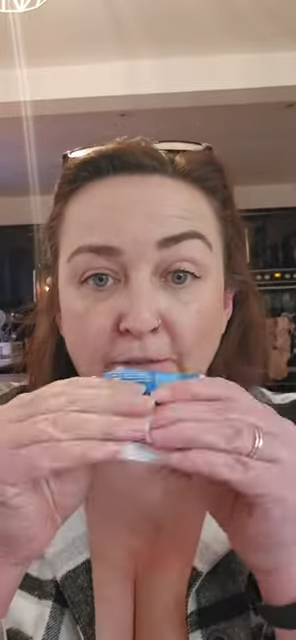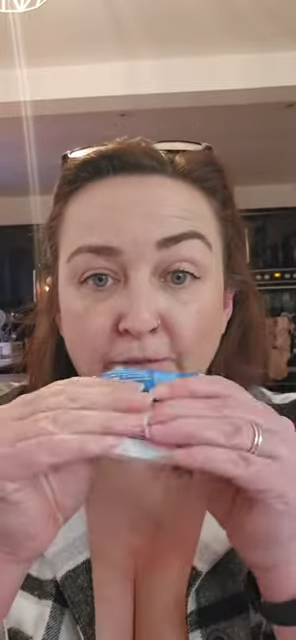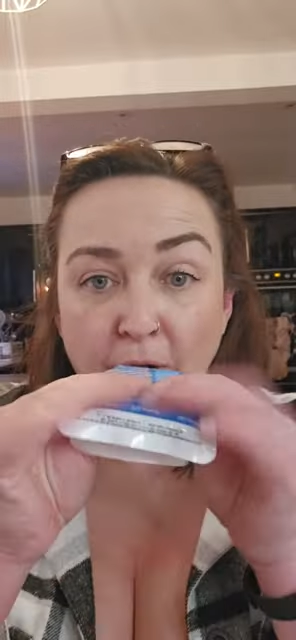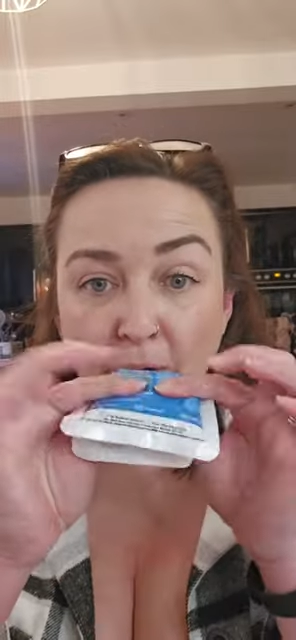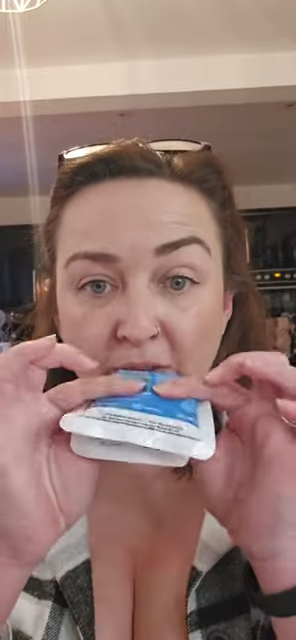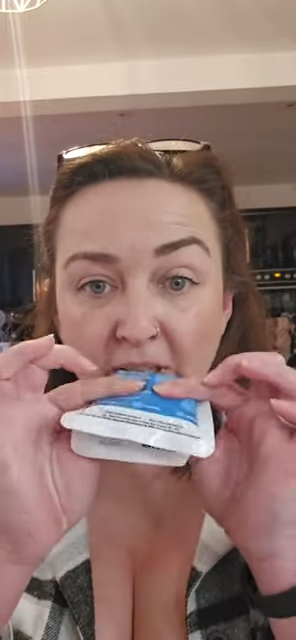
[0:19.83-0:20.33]
You
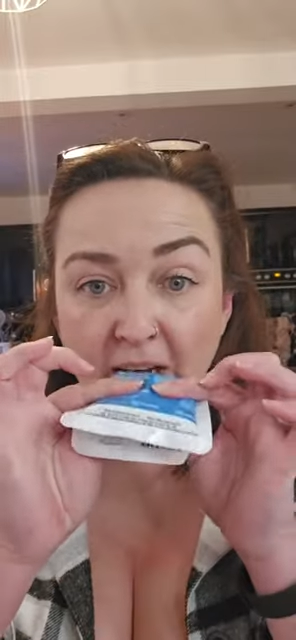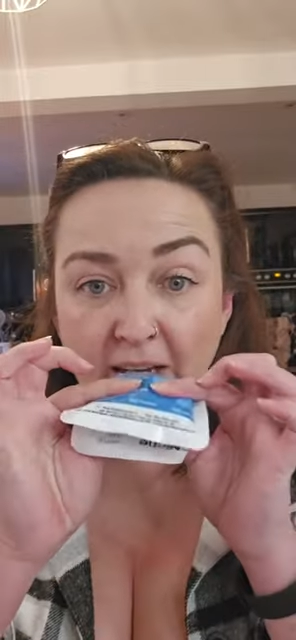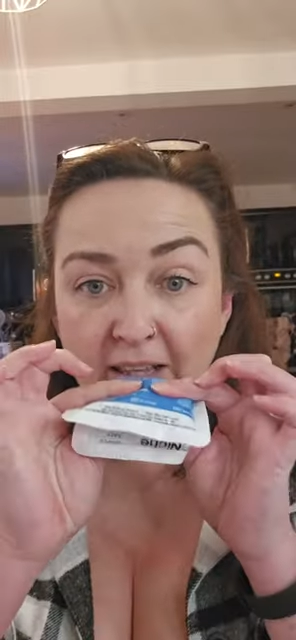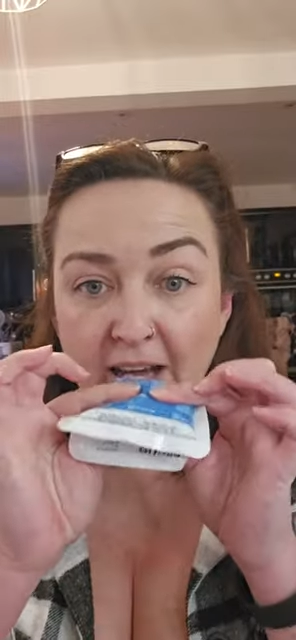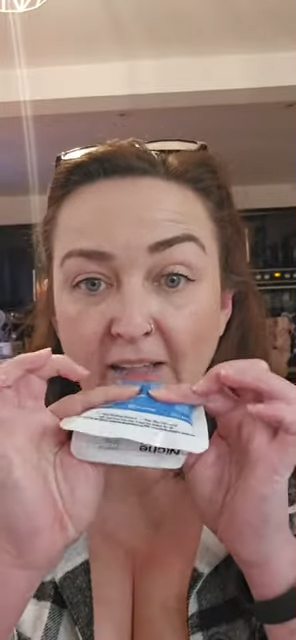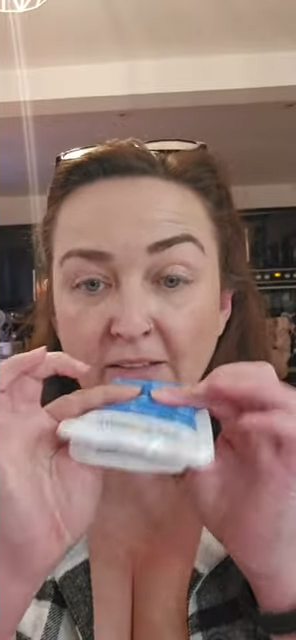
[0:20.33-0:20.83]
fold it
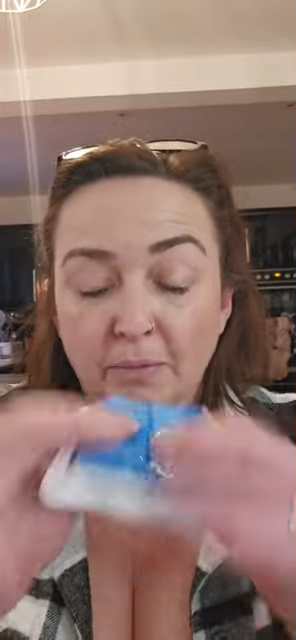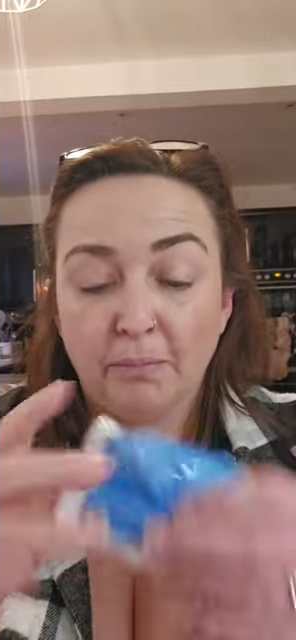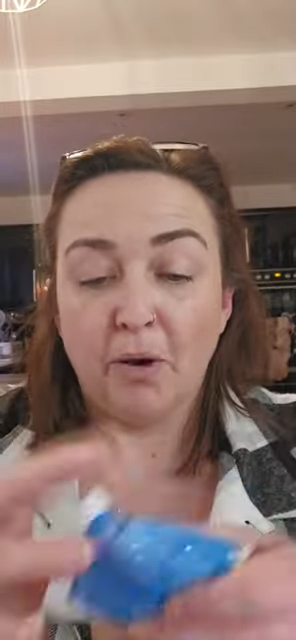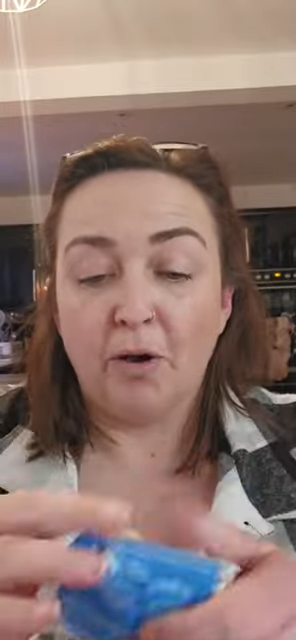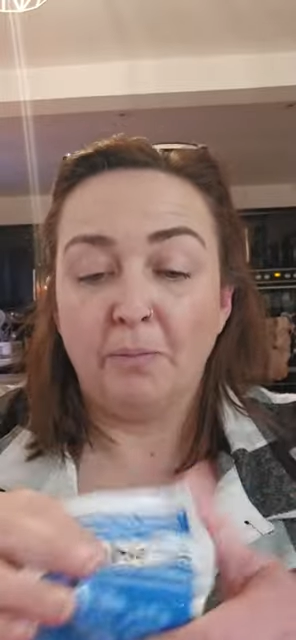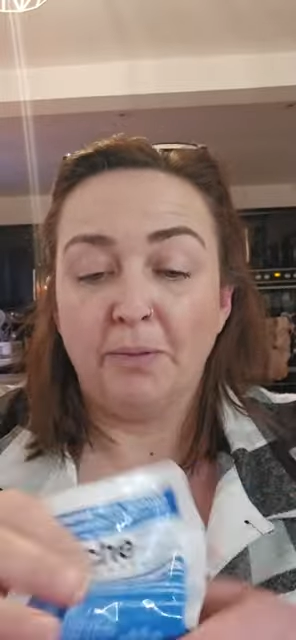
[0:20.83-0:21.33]
like that to
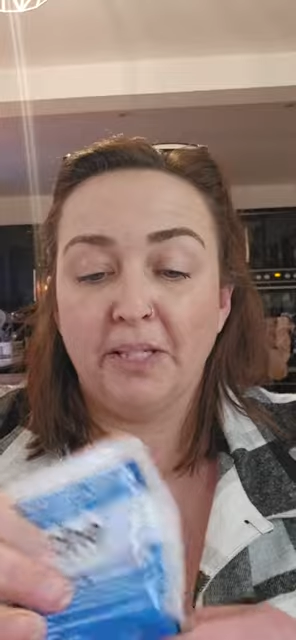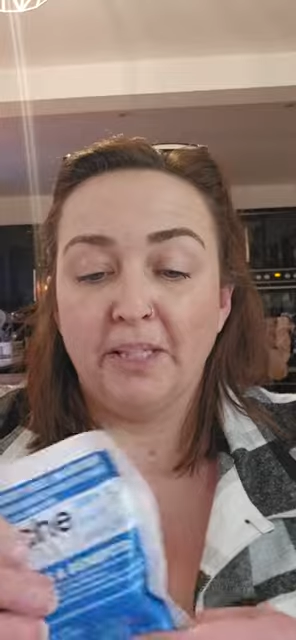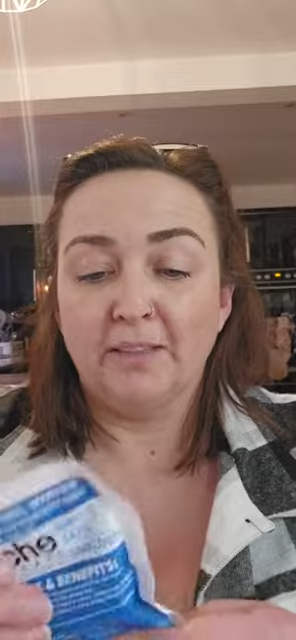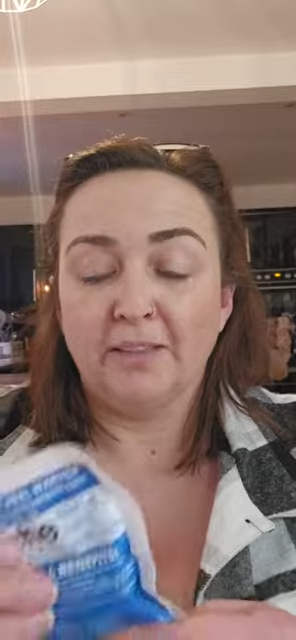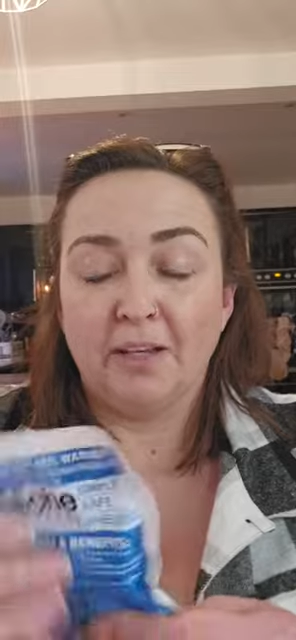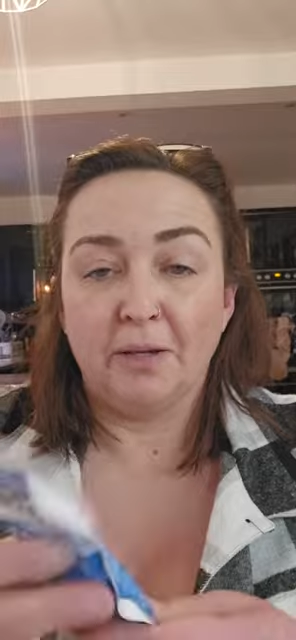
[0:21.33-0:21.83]
pop the
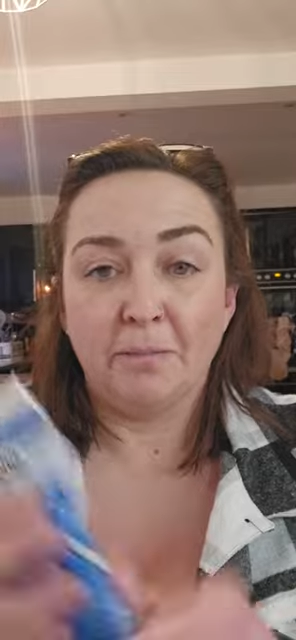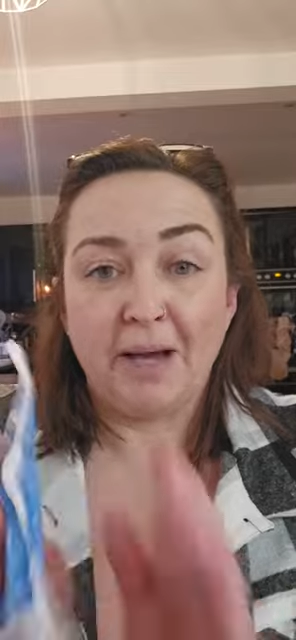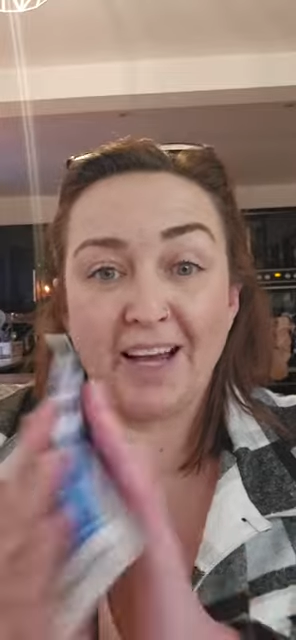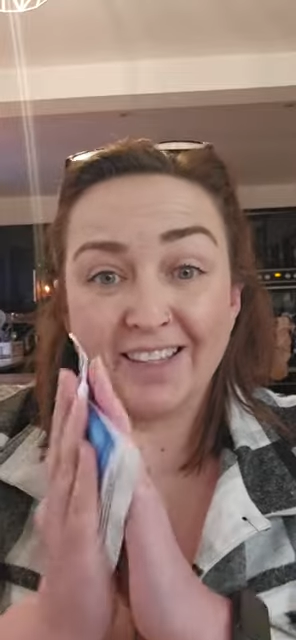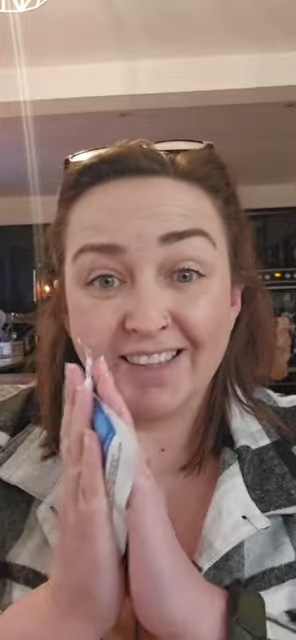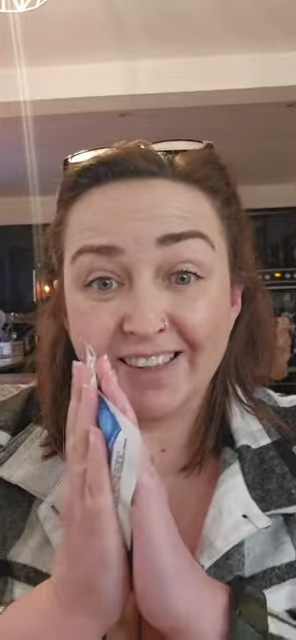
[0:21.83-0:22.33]
inside
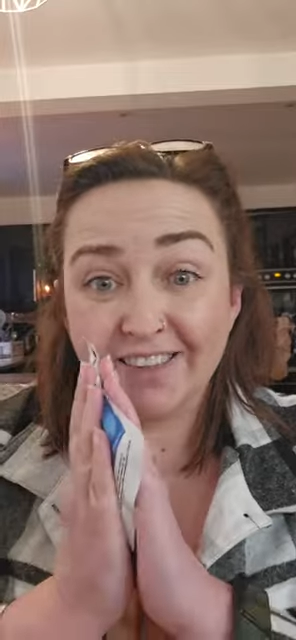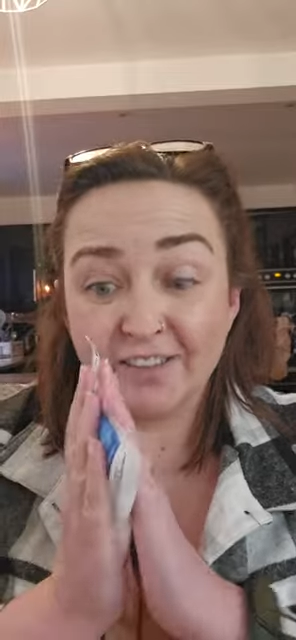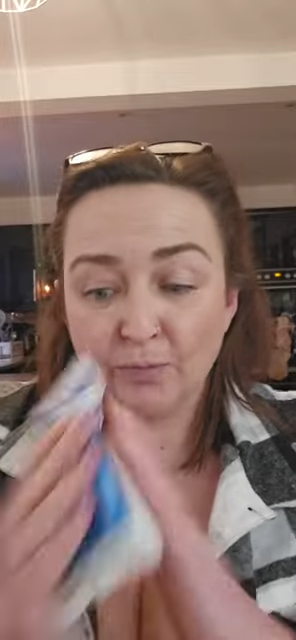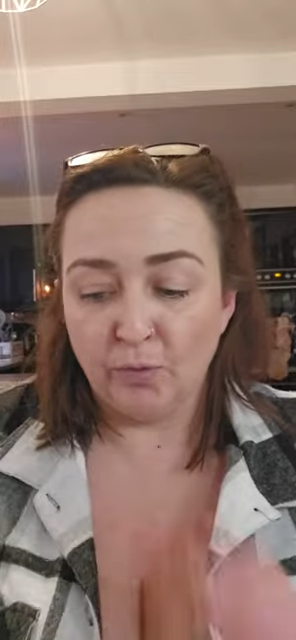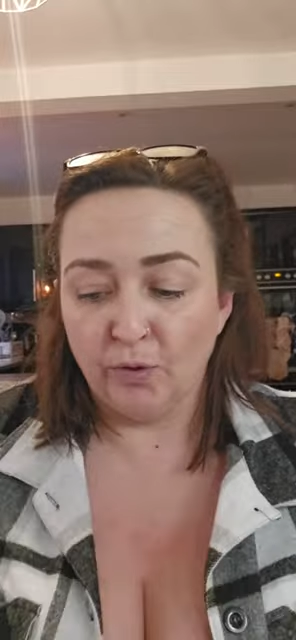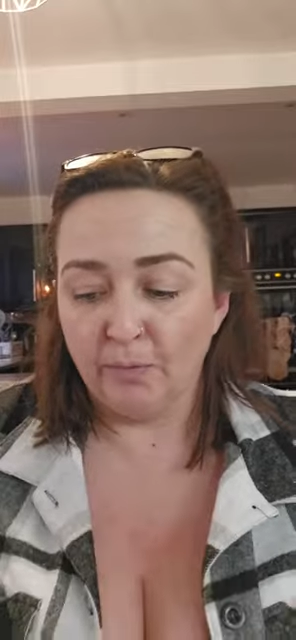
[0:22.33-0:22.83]
bag and
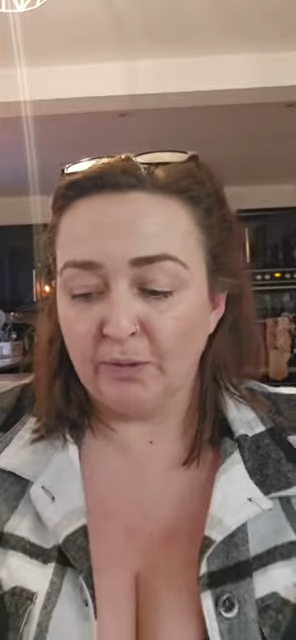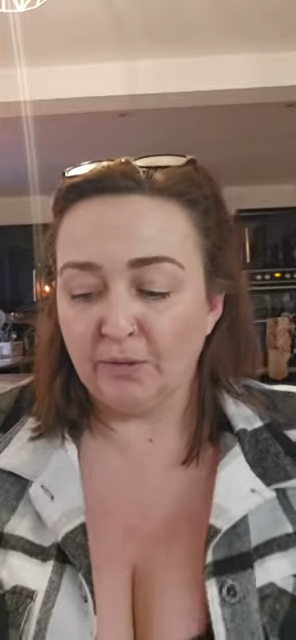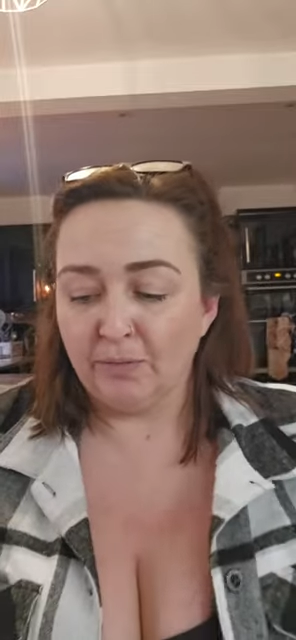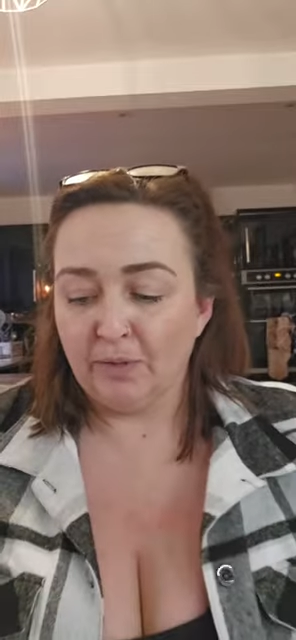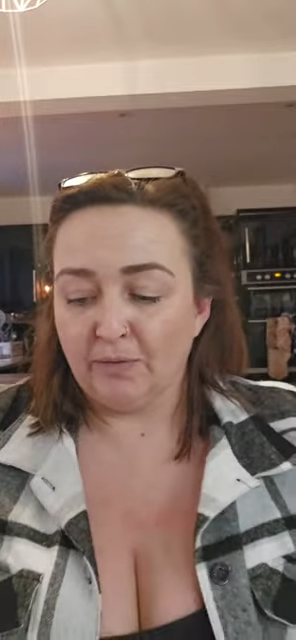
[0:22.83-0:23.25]
this is warming up